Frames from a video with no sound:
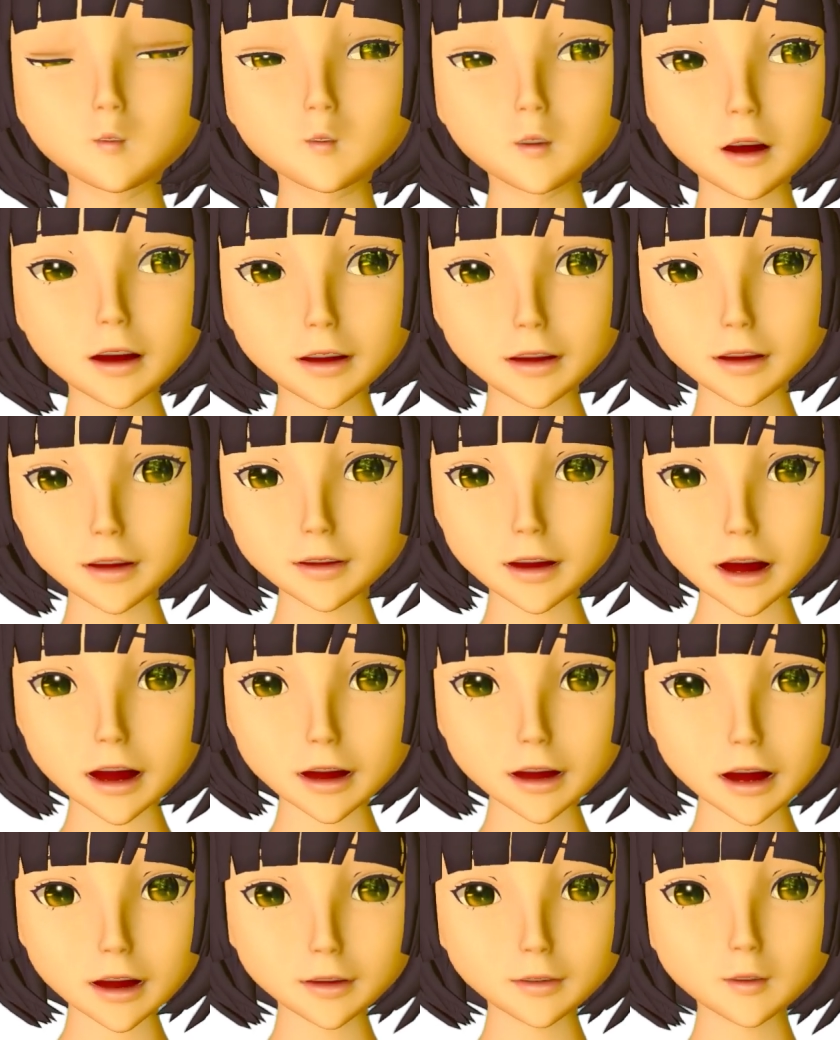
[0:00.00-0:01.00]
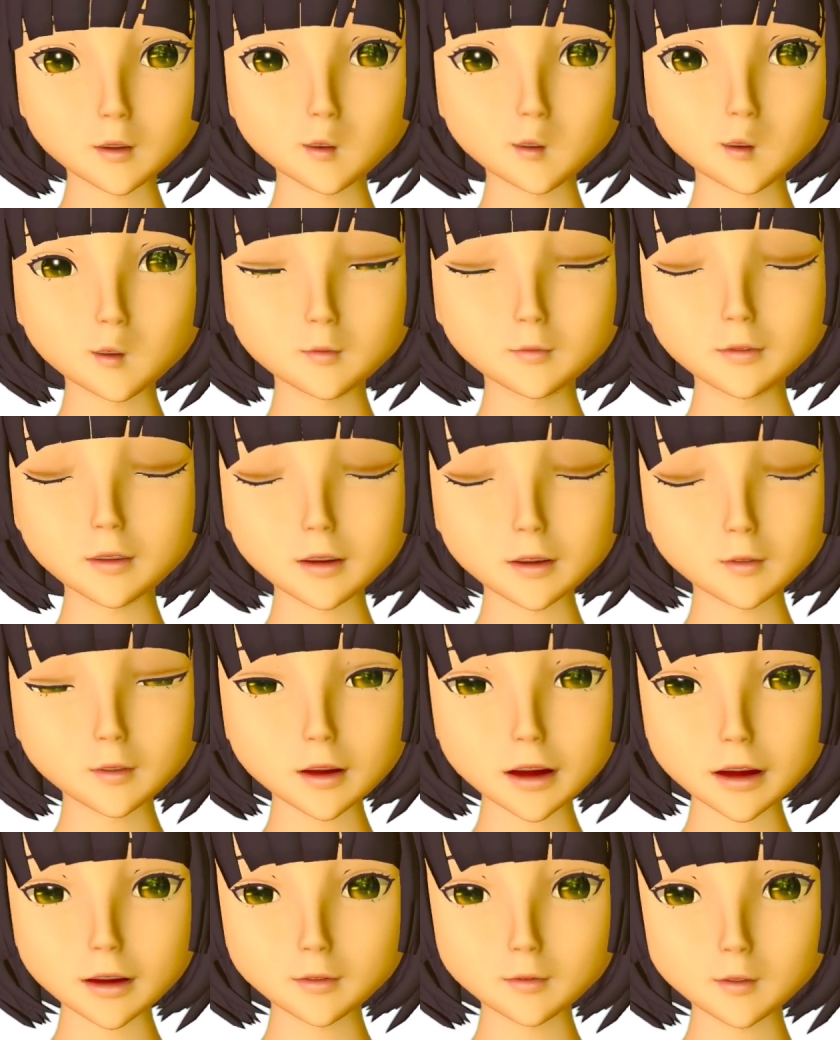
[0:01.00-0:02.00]
once we attach the copula
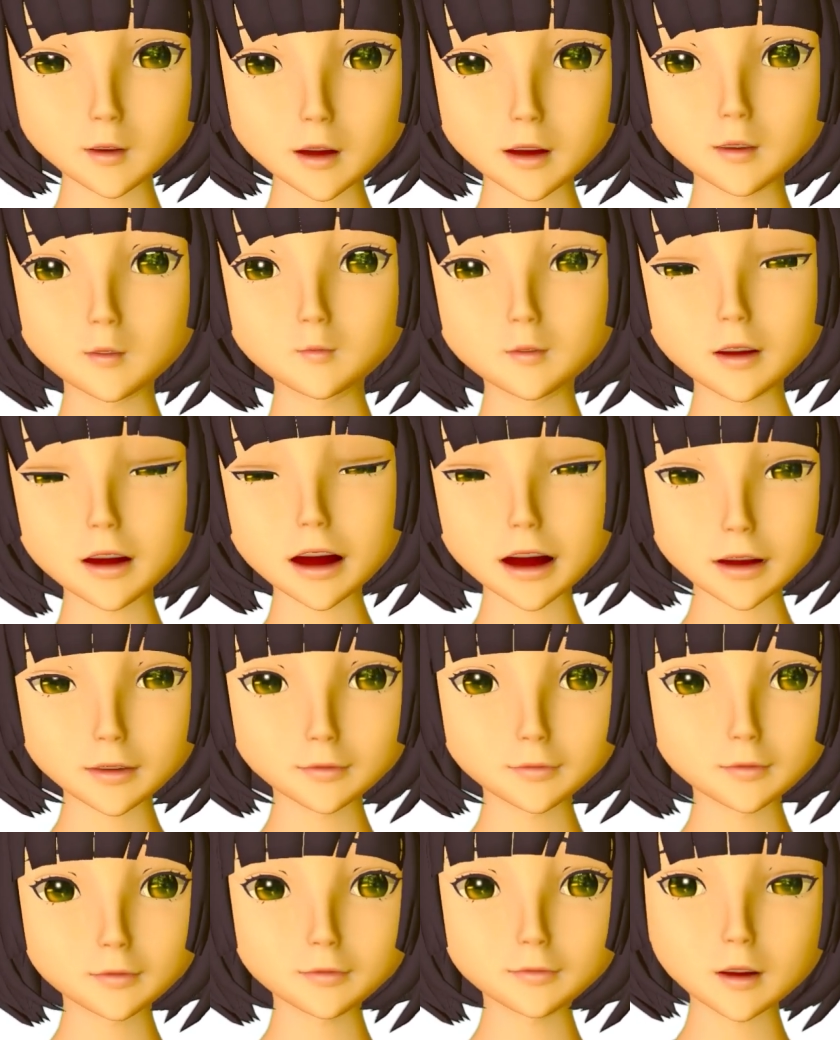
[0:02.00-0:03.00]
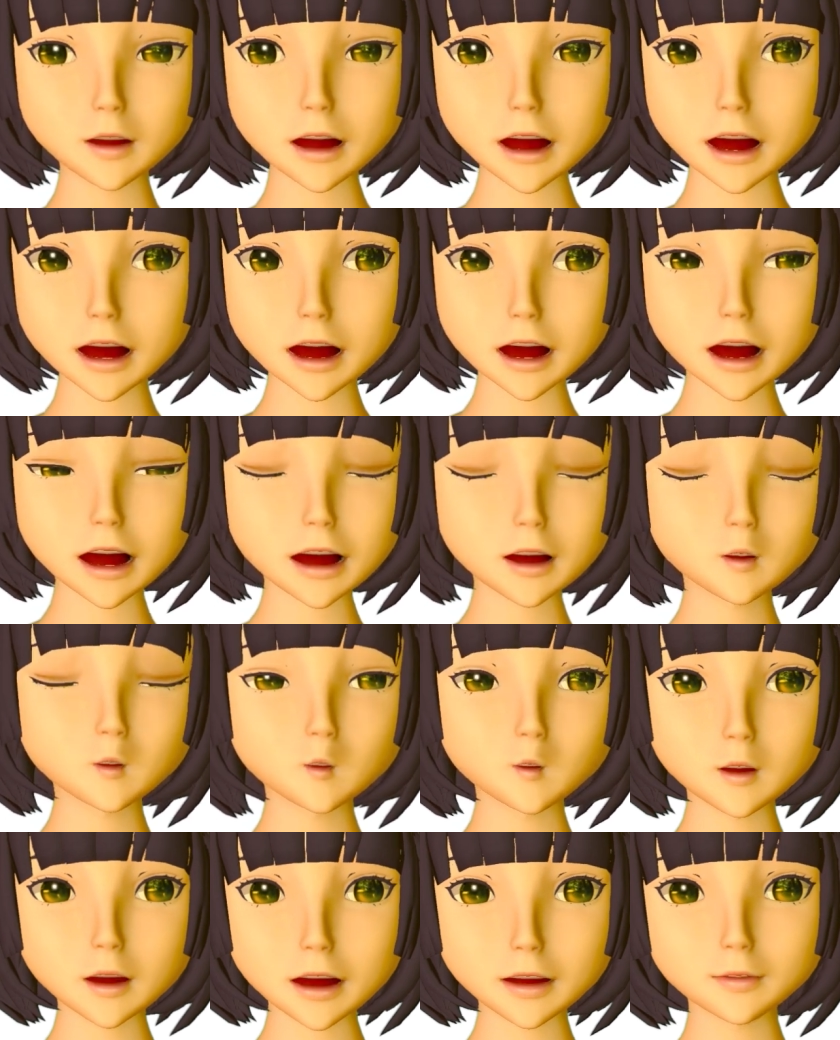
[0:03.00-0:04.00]
to a noun, we have a
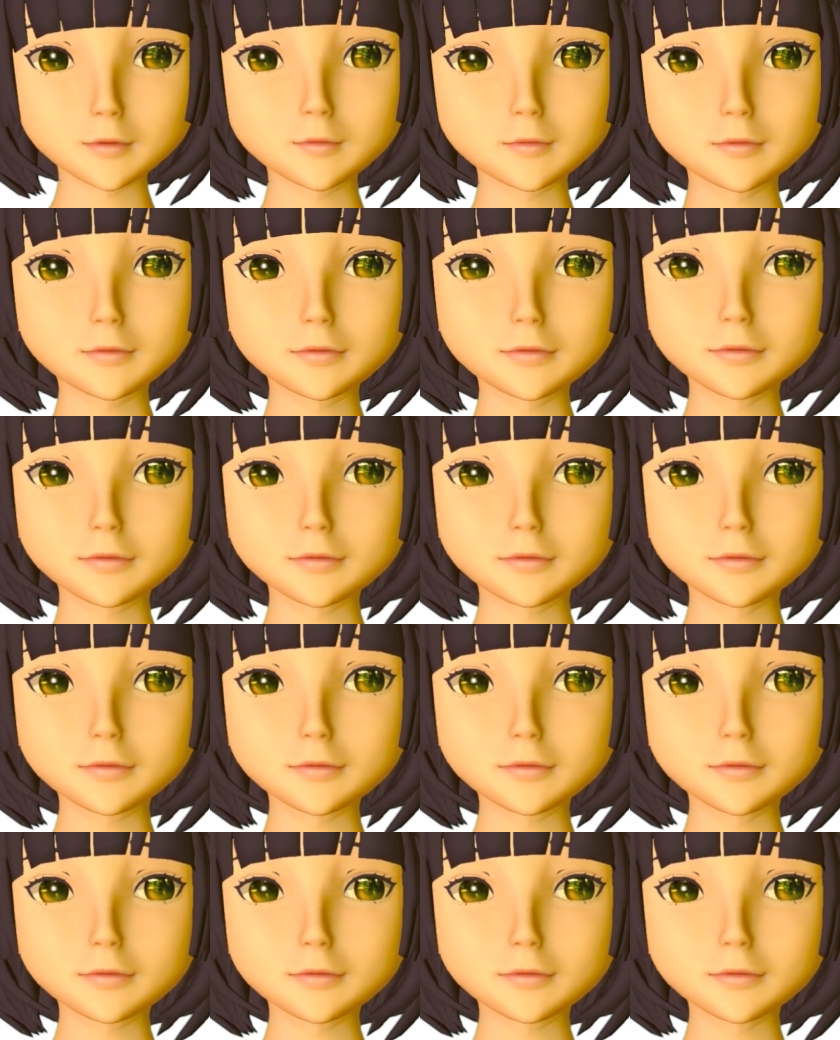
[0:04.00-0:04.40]
yogen,